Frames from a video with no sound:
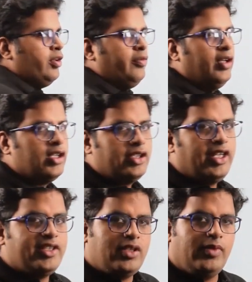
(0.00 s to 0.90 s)
Where the
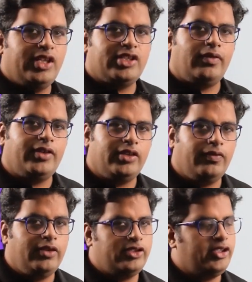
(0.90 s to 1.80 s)
decimal is after the
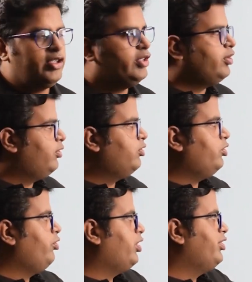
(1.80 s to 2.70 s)
first digit.
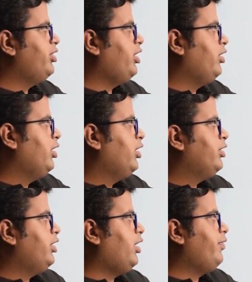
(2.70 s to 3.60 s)
So you can see
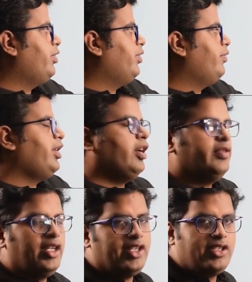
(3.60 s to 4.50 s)
that after 1 we have
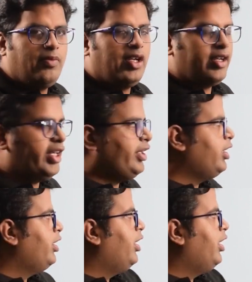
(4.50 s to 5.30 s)
the decimal, right?